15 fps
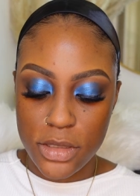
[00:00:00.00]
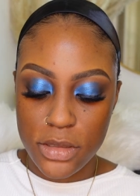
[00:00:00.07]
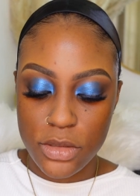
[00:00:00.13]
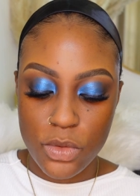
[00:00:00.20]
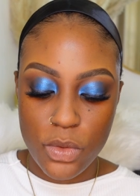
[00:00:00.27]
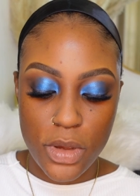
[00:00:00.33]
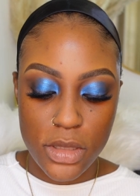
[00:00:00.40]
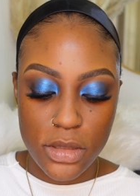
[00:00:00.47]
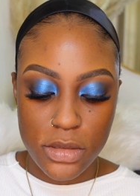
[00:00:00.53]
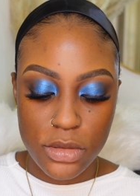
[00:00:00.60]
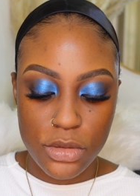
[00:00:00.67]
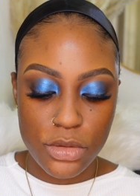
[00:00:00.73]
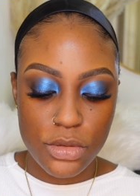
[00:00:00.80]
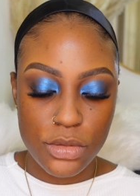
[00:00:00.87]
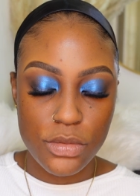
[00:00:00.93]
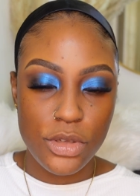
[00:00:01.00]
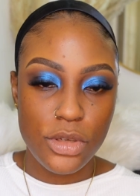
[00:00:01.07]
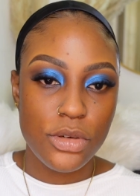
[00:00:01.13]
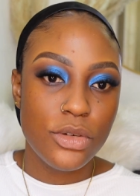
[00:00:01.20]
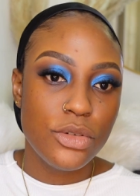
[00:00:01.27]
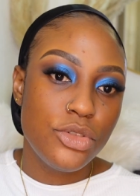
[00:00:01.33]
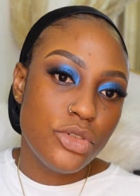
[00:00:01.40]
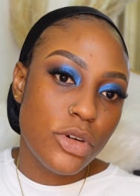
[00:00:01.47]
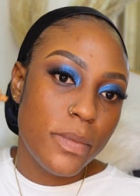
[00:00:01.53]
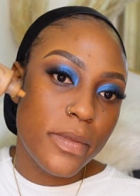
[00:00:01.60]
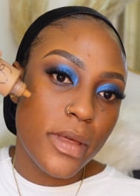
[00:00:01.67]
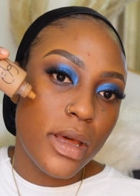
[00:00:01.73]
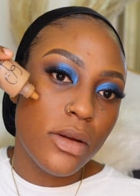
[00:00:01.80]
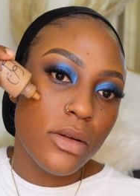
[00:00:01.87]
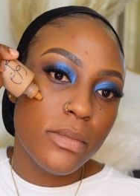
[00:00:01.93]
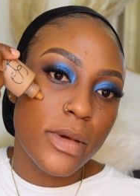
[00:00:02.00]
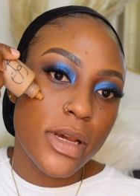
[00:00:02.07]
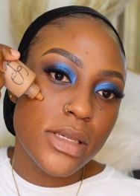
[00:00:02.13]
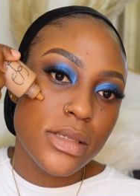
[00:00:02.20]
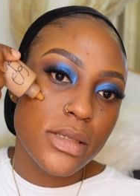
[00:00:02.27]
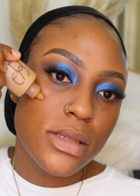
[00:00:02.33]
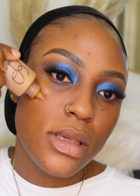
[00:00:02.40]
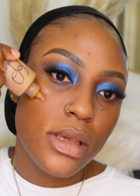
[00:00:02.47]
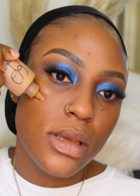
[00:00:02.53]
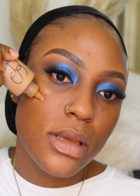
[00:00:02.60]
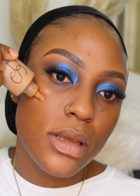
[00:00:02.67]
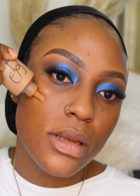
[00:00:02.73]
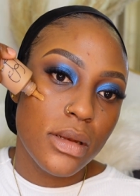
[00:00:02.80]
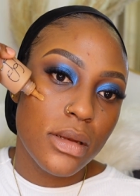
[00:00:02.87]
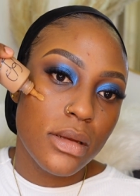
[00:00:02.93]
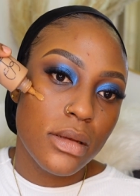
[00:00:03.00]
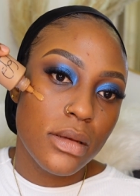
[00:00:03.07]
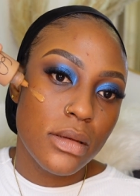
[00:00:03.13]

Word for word: just going to, you know, drop that on my skin.